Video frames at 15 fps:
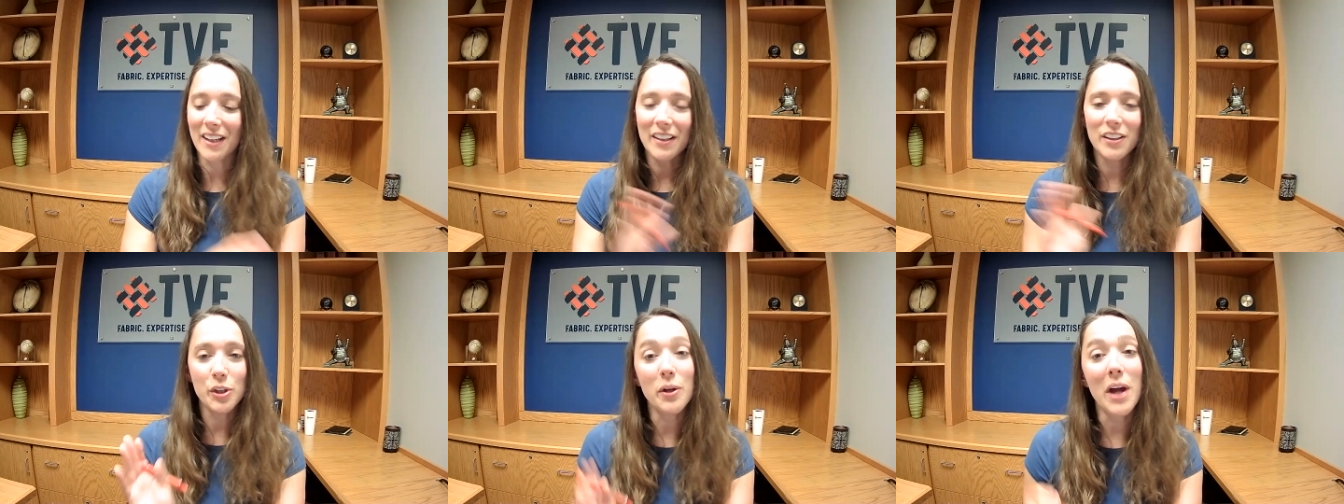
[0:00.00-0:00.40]

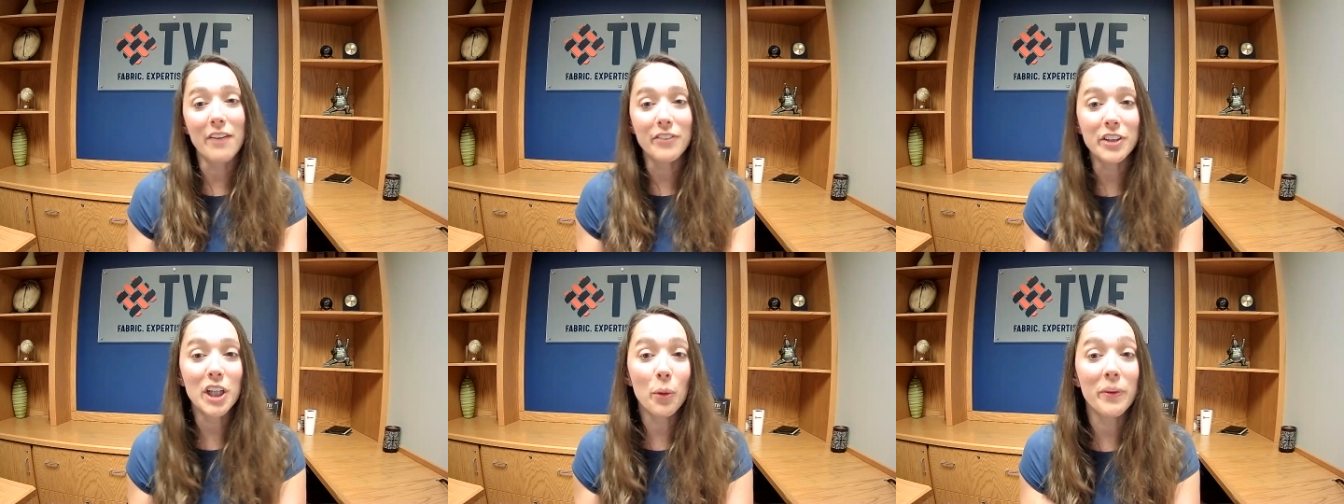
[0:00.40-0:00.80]
You have
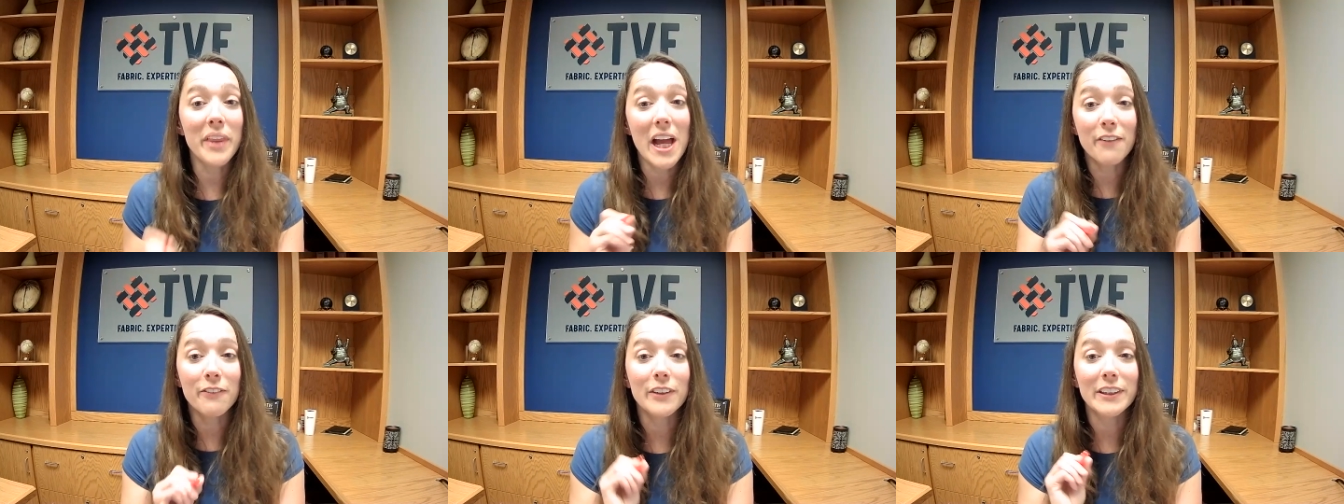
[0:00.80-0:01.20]
to go with
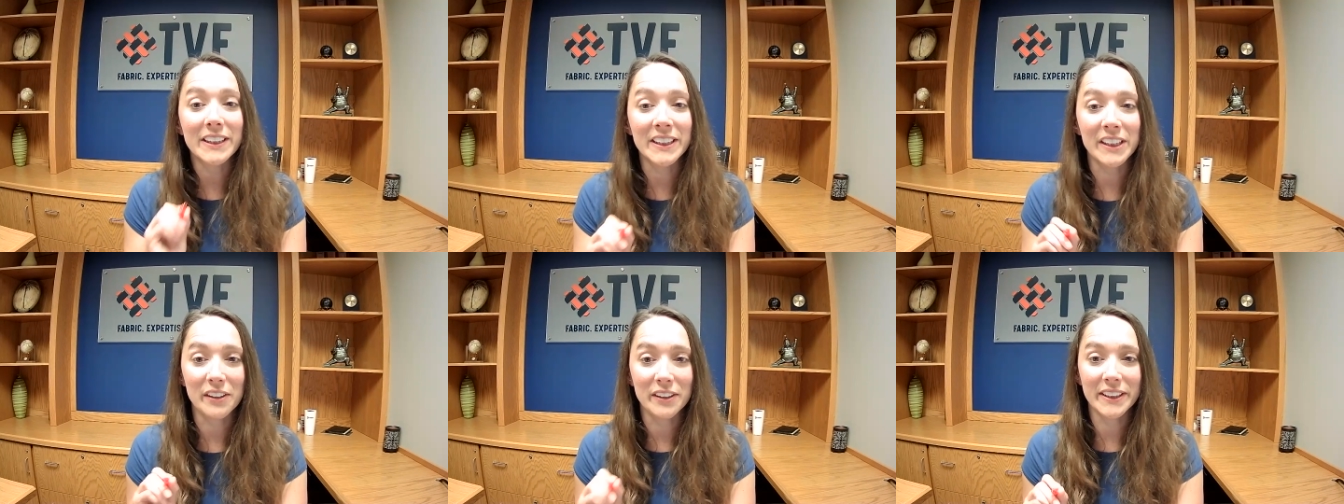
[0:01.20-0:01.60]
every
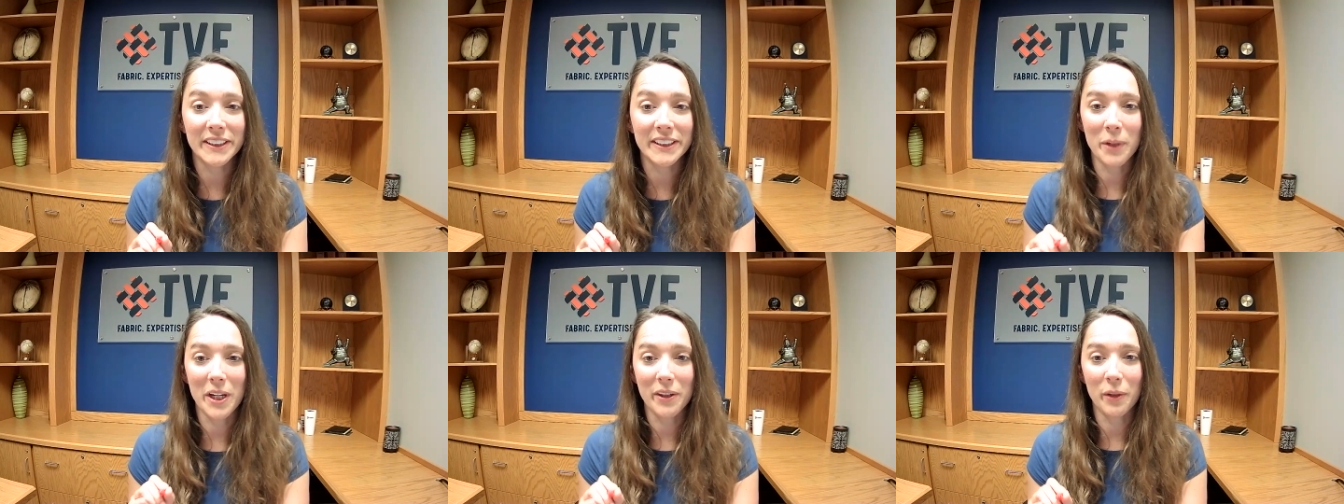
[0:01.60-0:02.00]
salsa,
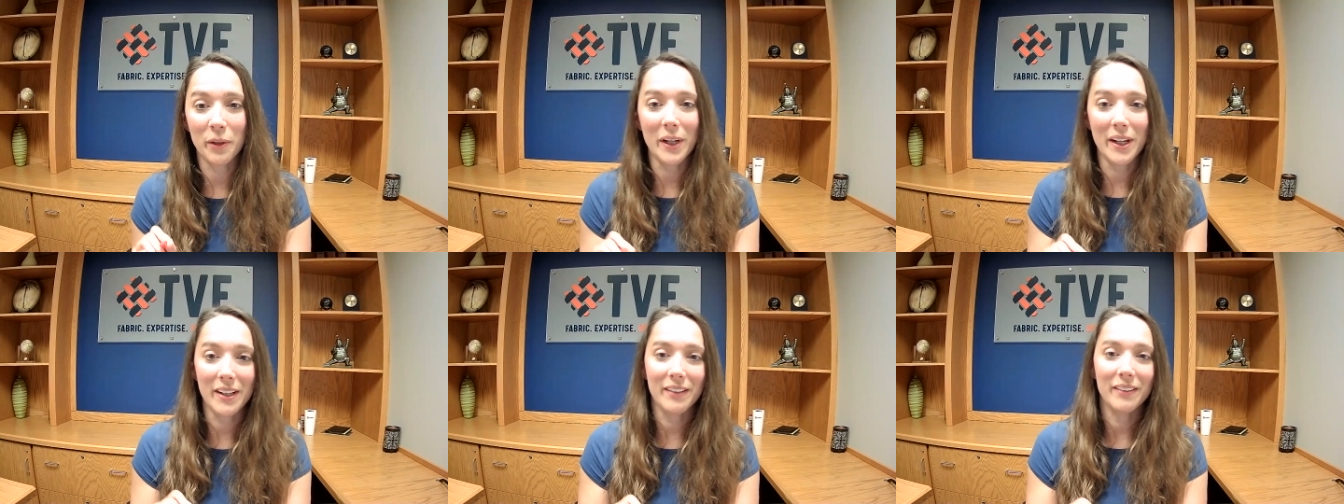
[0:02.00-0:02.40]
by the
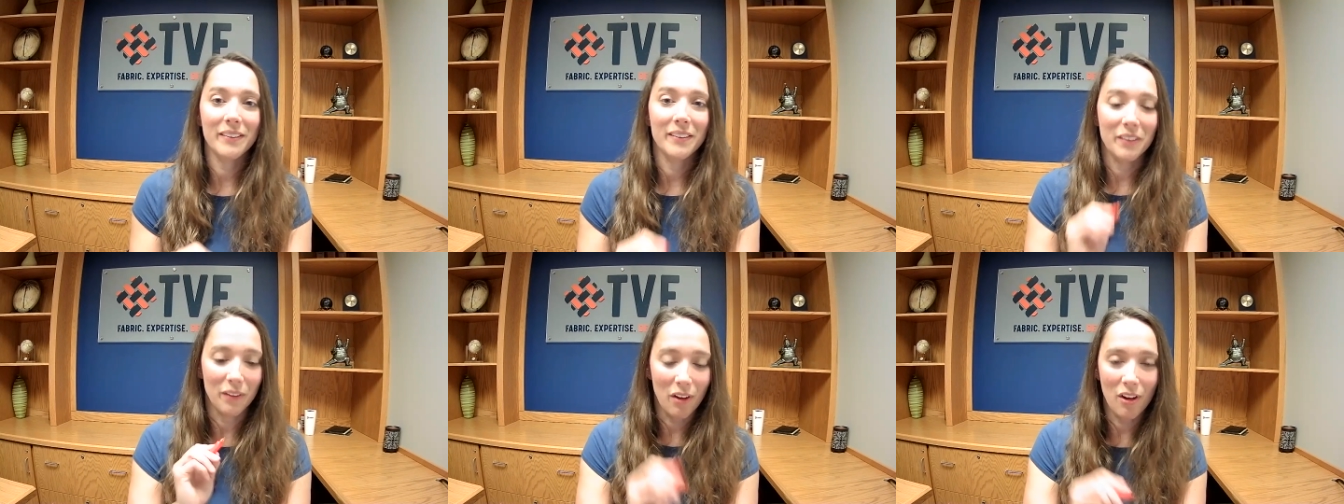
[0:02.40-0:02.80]
way,
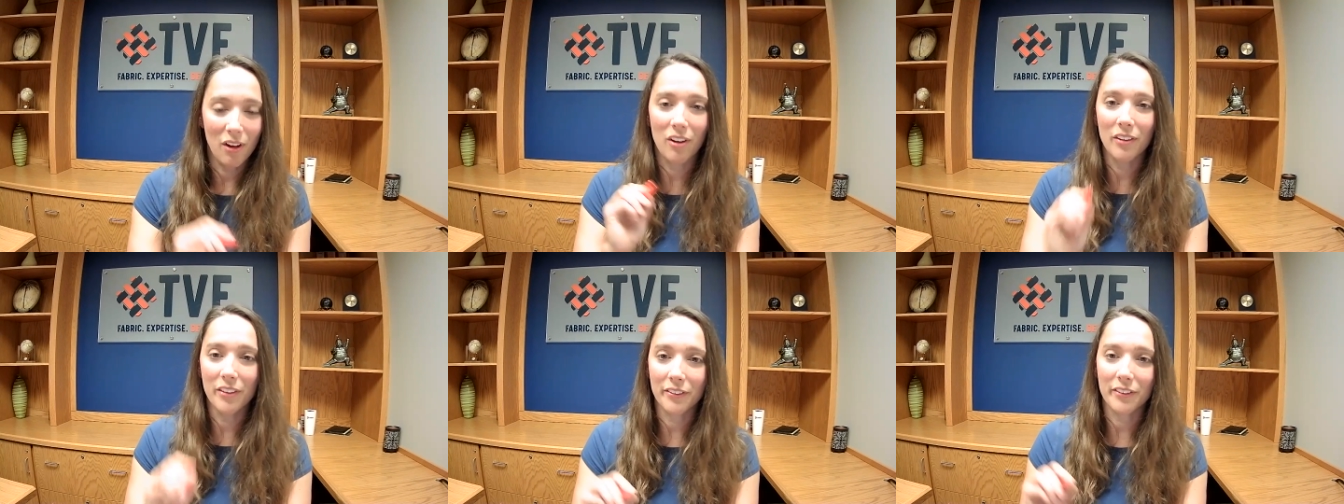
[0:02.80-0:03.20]

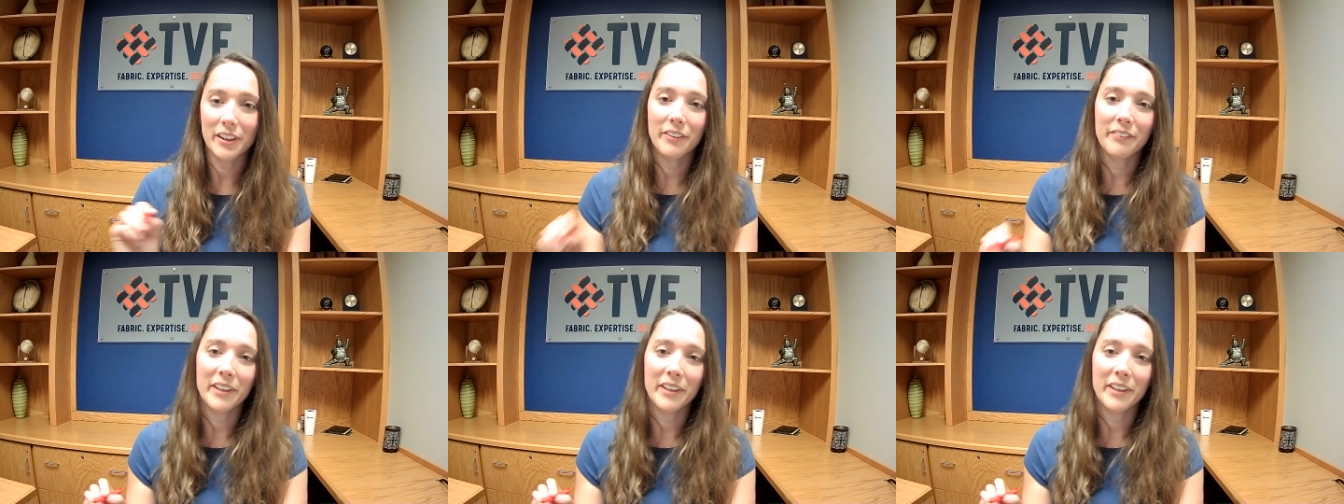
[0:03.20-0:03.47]
all three of